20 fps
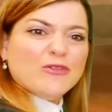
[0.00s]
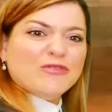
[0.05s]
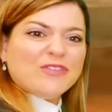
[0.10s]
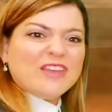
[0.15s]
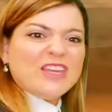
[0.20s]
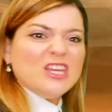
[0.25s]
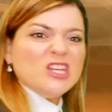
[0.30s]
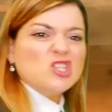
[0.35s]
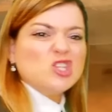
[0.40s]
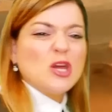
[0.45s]

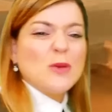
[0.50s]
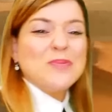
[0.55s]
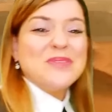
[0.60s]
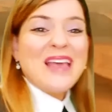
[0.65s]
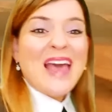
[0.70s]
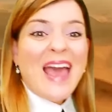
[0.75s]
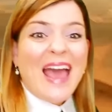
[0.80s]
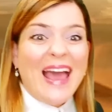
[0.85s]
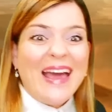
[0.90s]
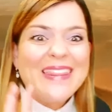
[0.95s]
of Egypt,
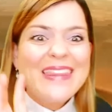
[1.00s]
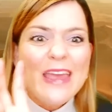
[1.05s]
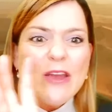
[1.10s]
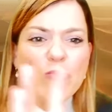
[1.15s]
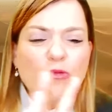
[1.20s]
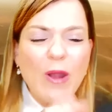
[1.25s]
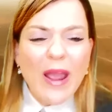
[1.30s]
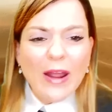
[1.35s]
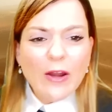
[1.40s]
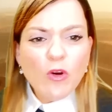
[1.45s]
and they
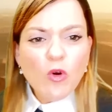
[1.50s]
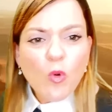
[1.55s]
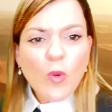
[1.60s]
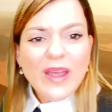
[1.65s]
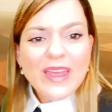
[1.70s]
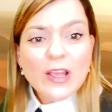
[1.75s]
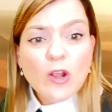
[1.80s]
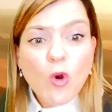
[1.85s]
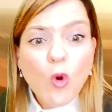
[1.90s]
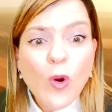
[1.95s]
ran
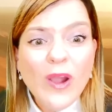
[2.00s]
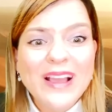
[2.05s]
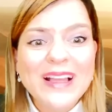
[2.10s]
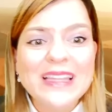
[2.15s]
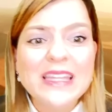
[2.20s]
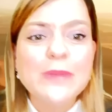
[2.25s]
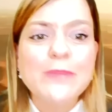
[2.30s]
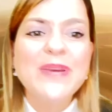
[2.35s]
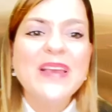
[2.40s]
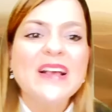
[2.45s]
away
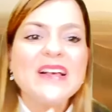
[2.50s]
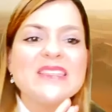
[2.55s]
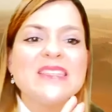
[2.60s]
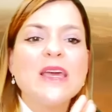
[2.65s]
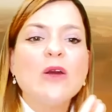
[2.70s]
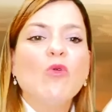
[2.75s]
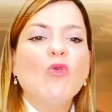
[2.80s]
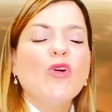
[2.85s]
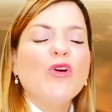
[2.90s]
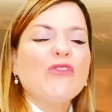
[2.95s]
quickly because
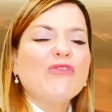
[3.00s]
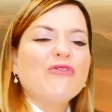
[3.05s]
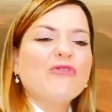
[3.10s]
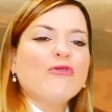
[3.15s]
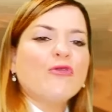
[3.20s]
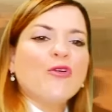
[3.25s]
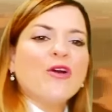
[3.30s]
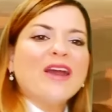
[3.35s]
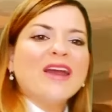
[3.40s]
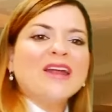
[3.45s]
they were
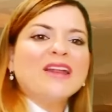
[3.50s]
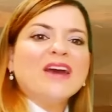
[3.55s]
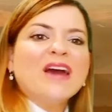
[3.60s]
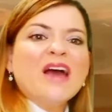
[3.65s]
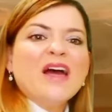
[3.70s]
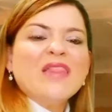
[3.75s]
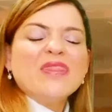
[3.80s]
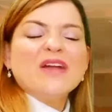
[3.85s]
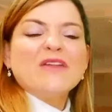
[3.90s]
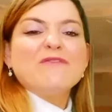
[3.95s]
afraid
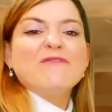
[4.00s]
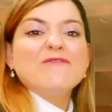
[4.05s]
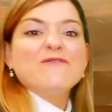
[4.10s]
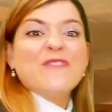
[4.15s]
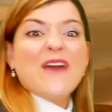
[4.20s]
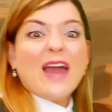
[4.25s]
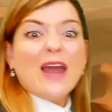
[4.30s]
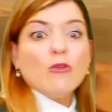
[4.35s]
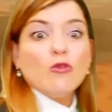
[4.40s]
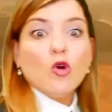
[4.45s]
that
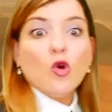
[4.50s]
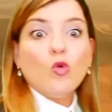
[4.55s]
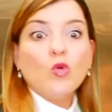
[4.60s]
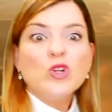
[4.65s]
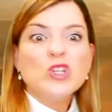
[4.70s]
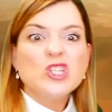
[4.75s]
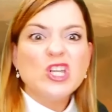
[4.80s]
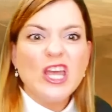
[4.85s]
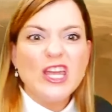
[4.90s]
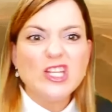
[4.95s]
Pharaoh
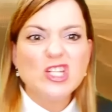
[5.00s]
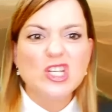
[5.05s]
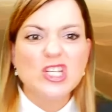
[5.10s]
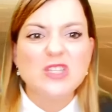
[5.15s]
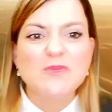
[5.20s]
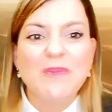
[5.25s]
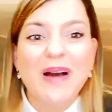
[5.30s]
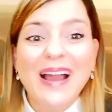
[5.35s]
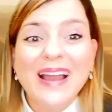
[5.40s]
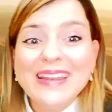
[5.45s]
would change
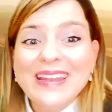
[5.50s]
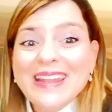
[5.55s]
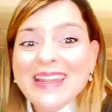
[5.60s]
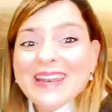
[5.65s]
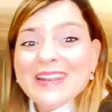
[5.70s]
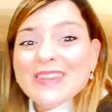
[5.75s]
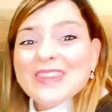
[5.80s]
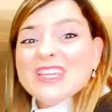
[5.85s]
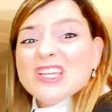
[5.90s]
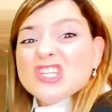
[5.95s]
his mind,
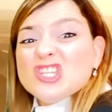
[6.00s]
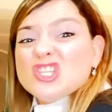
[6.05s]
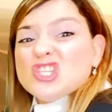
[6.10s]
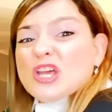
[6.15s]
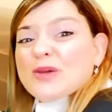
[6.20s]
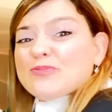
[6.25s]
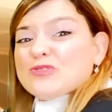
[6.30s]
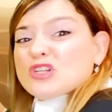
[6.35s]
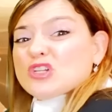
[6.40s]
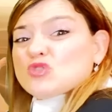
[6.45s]
that the
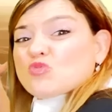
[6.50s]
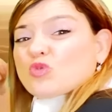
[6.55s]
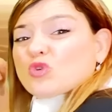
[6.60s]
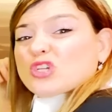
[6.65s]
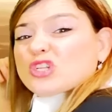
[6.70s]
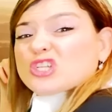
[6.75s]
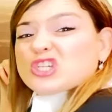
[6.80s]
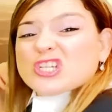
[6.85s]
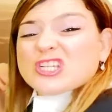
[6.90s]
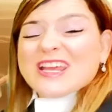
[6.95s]
Egyptians were
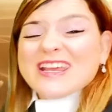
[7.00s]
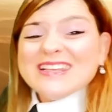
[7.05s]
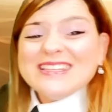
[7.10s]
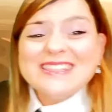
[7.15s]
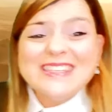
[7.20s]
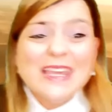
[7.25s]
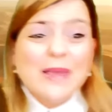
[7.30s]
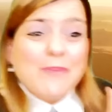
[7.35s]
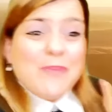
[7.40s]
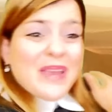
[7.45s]
chasing